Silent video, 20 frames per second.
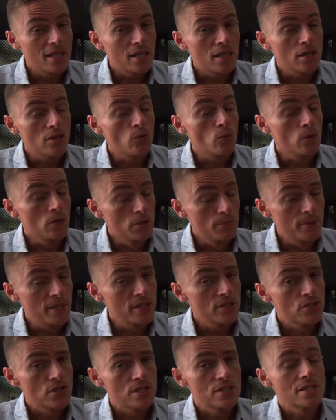It will be
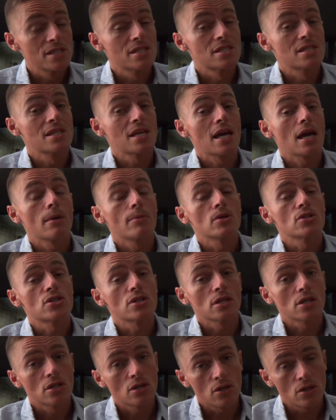interesting to see how much
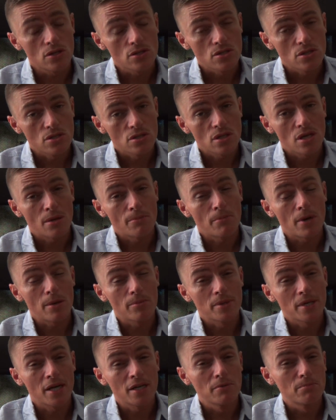it costs.
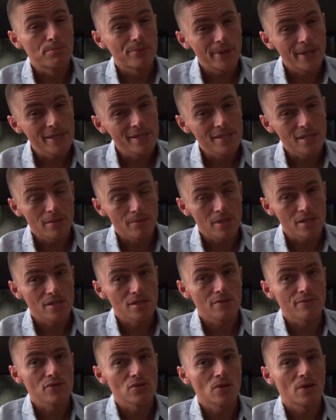I'm kind of bracing
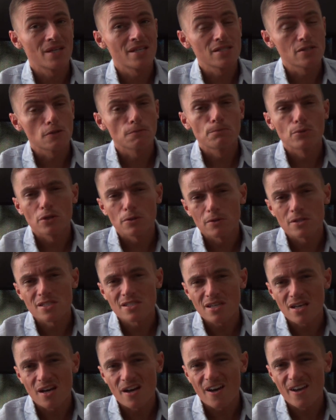myself, so I need to put
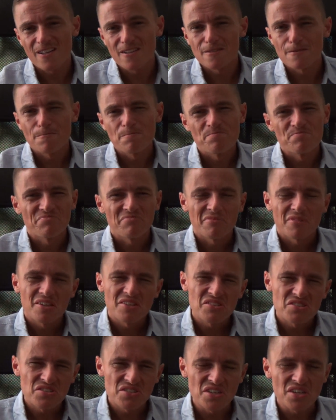aside
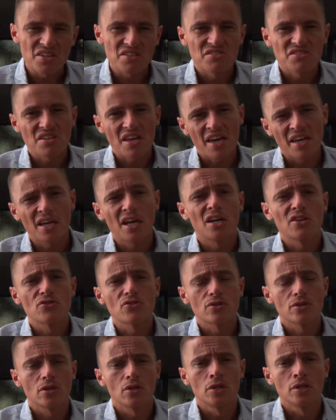
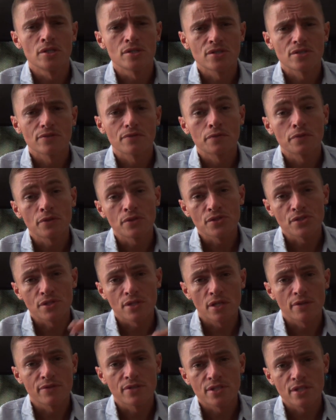$600-$800 for the
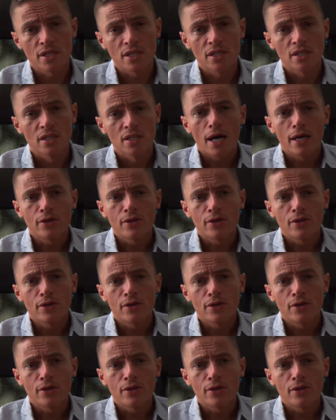servicing.